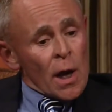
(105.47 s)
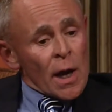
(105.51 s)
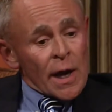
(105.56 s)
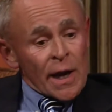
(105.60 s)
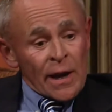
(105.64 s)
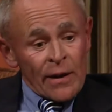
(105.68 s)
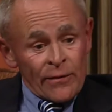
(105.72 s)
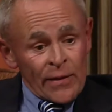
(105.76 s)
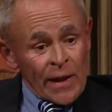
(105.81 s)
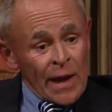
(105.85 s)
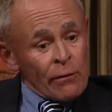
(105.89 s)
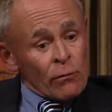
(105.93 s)

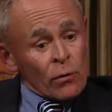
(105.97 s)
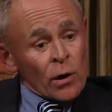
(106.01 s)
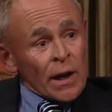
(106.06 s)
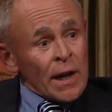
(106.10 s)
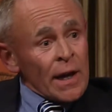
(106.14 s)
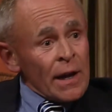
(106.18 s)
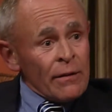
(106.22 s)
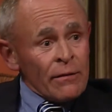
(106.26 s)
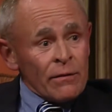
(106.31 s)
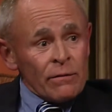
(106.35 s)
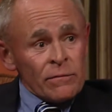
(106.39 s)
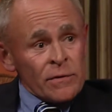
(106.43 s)
If they really
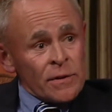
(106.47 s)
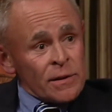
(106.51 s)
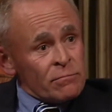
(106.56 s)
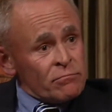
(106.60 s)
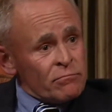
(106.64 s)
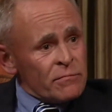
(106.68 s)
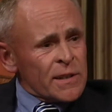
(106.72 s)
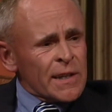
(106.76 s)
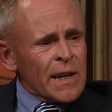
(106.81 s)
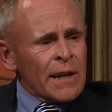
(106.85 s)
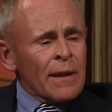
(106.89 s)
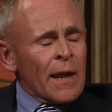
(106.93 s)
have,
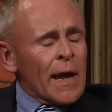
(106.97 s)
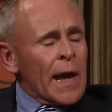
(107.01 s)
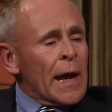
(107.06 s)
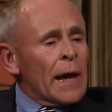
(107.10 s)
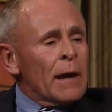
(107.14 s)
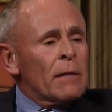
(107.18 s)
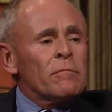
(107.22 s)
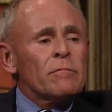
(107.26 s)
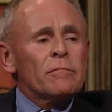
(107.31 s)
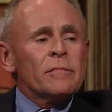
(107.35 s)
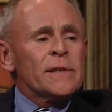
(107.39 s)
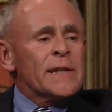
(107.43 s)
say they
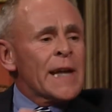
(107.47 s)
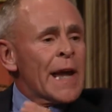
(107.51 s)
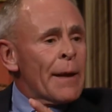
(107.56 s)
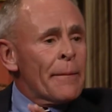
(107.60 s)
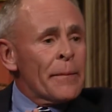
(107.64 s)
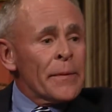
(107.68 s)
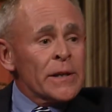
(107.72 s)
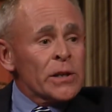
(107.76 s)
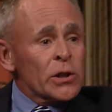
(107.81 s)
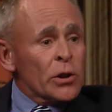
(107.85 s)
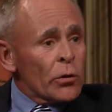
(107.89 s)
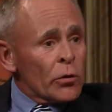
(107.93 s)
had
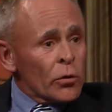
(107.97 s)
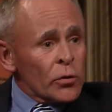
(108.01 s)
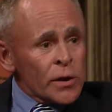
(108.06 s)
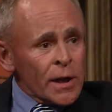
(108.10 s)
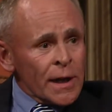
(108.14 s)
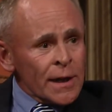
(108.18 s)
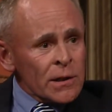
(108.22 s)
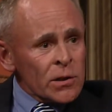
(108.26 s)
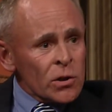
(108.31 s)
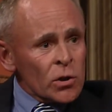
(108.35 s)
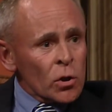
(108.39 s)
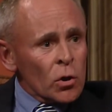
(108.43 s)
damage to their
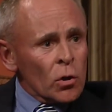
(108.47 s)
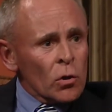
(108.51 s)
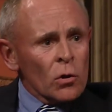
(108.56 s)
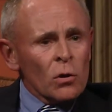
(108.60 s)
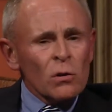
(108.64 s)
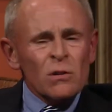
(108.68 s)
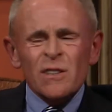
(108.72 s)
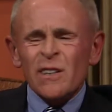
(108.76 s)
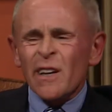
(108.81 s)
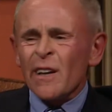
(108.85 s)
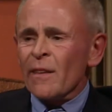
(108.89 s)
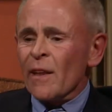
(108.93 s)
testicle,
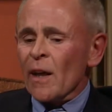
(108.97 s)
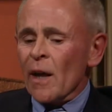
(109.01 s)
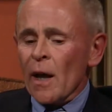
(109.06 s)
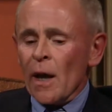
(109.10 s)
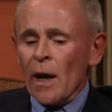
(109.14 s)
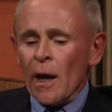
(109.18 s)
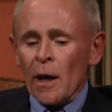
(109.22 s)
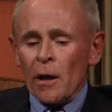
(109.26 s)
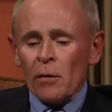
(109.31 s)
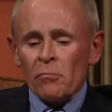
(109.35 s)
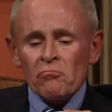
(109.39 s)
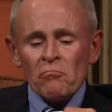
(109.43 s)
say they
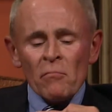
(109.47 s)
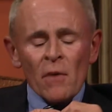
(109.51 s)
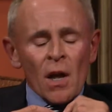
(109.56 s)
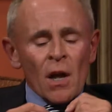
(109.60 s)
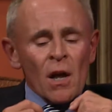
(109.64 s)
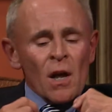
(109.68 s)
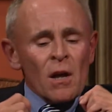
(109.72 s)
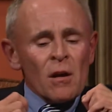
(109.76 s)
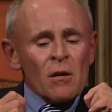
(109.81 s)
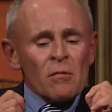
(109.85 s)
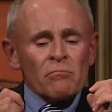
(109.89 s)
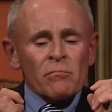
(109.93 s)
had
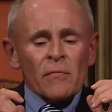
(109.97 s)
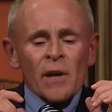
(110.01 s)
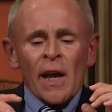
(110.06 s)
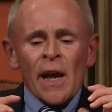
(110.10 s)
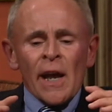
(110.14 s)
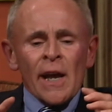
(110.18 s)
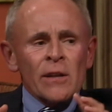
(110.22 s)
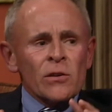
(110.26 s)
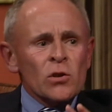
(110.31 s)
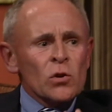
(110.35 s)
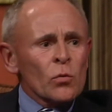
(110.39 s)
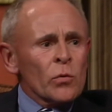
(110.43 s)

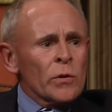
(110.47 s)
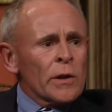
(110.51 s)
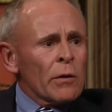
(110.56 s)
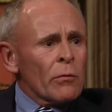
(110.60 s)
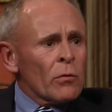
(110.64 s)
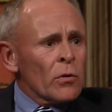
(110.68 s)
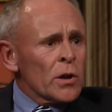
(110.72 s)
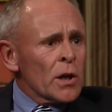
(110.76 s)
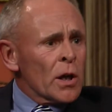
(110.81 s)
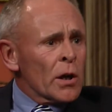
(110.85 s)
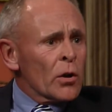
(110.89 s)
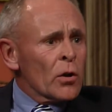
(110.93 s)
cancer when they were
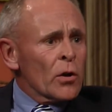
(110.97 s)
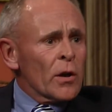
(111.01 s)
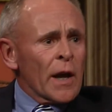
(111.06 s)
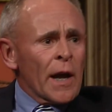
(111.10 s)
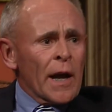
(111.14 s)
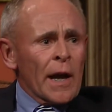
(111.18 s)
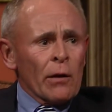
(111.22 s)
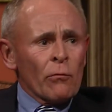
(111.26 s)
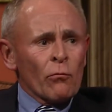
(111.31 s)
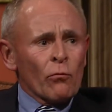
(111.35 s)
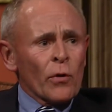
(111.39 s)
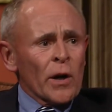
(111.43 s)
younger,
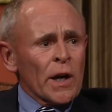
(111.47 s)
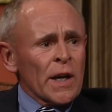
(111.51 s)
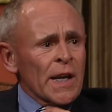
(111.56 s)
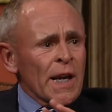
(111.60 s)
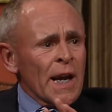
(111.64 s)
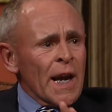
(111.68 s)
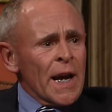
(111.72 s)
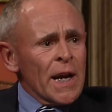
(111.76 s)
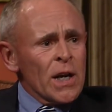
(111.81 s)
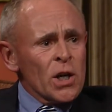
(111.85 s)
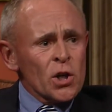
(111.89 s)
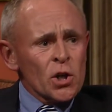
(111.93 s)
had
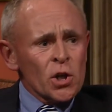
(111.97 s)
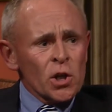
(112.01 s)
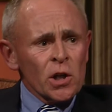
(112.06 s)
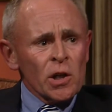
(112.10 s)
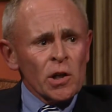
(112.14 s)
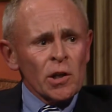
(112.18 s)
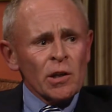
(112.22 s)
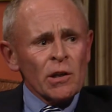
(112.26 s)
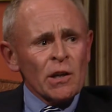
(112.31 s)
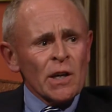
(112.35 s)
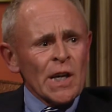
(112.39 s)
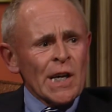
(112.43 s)

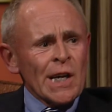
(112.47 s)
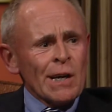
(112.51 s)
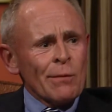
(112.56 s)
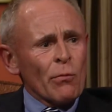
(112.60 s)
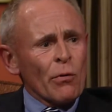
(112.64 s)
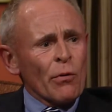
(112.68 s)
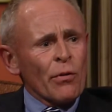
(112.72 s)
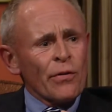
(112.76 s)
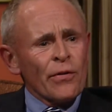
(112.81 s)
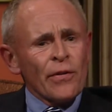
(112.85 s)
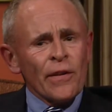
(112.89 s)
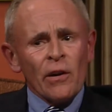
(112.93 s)
radiation,
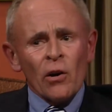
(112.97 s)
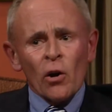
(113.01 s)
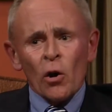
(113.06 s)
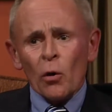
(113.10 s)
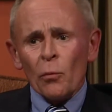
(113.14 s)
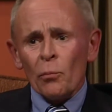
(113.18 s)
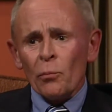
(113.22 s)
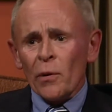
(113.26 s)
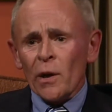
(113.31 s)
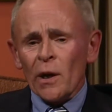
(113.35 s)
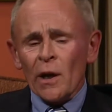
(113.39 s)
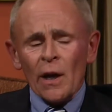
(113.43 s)

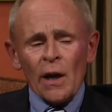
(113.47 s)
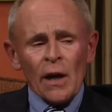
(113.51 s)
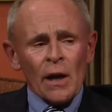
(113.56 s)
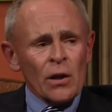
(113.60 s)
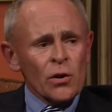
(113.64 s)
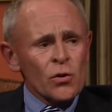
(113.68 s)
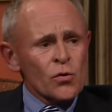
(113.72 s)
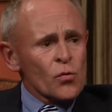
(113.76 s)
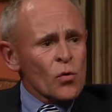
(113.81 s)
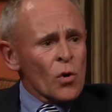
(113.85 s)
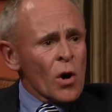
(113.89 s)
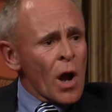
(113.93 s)
chemotherapy, had
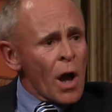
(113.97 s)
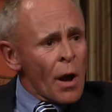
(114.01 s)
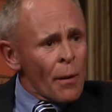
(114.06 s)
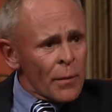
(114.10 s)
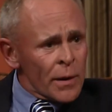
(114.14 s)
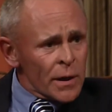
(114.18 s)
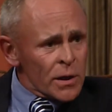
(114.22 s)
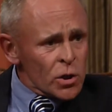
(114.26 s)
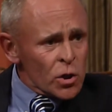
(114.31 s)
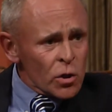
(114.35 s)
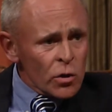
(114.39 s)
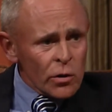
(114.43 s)
trauma
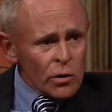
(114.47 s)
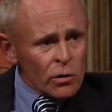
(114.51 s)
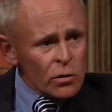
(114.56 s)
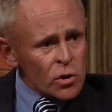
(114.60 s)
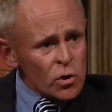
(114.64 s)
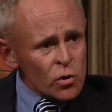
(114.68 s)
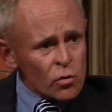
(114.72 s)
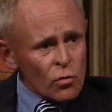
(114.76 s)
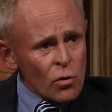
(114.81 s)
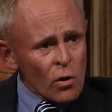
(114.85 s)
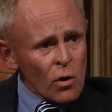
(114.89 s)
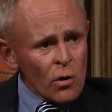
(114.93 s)
to their
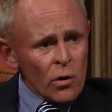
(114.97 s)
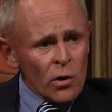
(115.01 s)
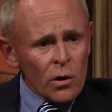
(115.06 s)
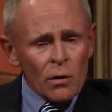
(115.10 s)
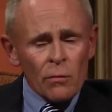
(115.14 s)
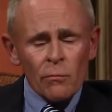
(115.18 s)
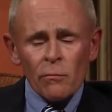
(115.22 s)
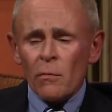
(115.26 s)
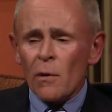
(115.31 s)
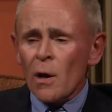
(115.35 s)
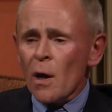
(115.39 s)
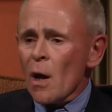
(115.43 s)
scrotum,